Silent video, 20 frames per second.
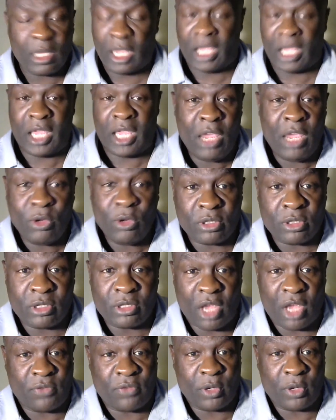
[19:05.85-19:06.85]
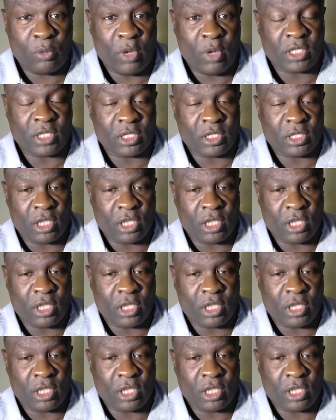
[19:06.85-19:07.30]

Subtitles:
And he definitely wasn't